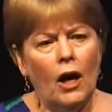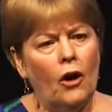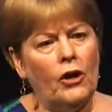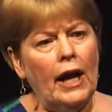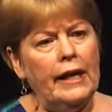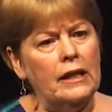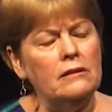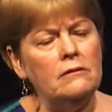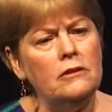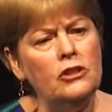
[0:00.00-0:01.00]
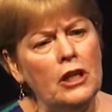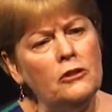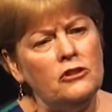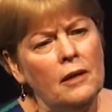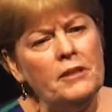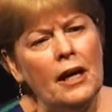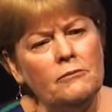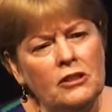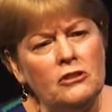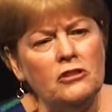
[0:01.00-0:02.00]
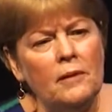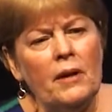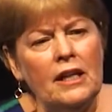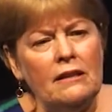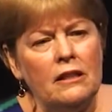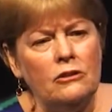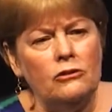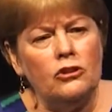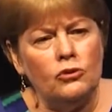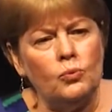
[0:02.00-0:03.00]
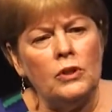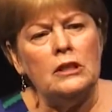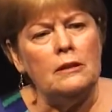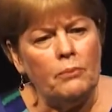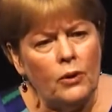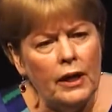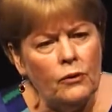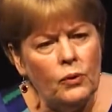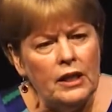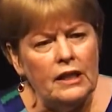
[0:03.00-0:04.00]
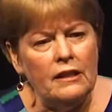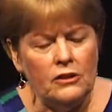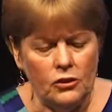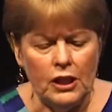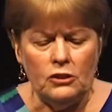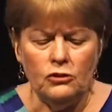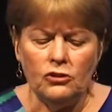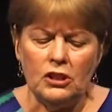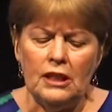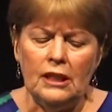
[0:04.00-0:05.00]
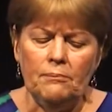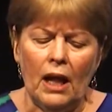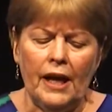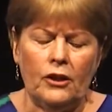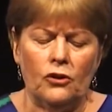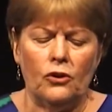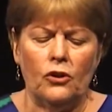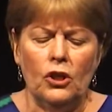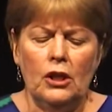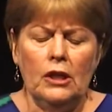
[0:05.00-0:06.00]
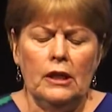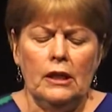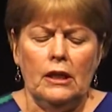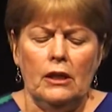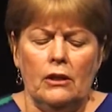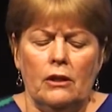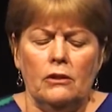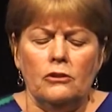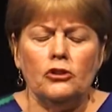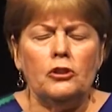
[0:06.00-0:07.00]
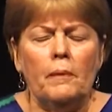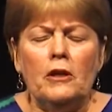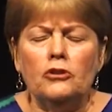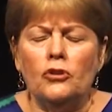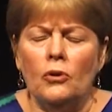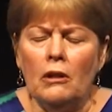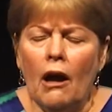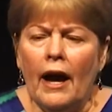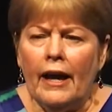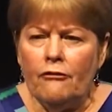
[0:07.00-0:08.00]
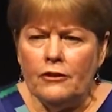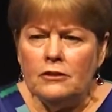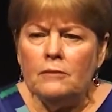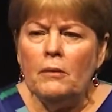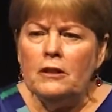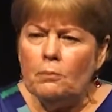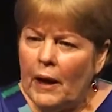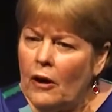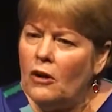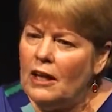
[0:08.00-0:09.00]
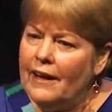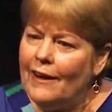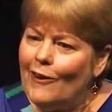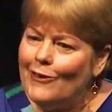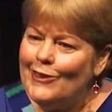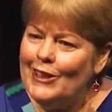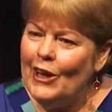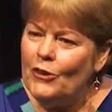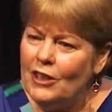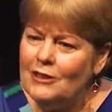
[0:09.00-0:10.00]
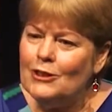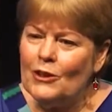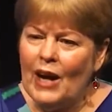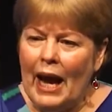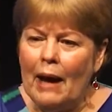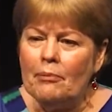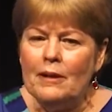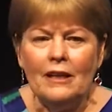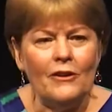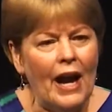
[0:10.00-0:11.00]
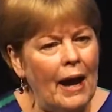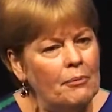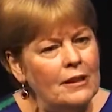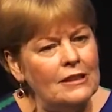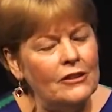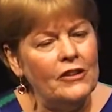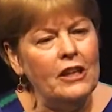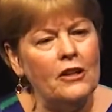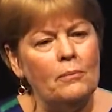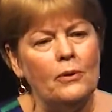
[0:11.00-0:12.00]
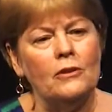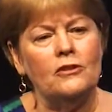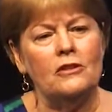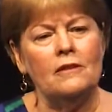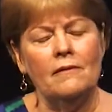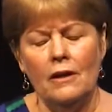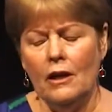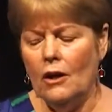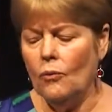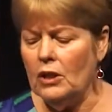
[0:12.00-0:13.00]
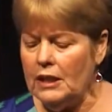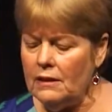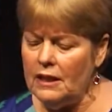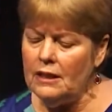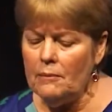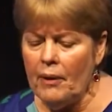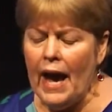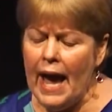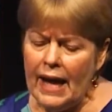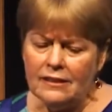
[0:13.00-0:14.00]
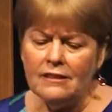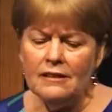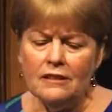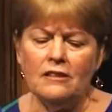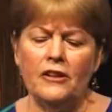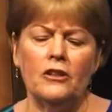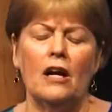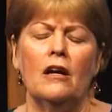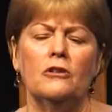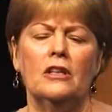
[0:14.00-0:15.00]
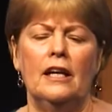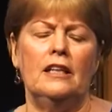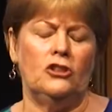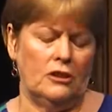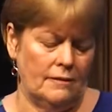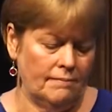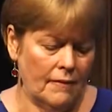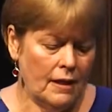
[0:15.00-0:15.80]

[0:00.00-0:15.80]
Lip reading: Okay, and you know, sometimes there's somebody that you just really pray with, and you seem like your spiritual life is parallel. You know, things that are happening to the other person. Well, in the past, in this other congregation,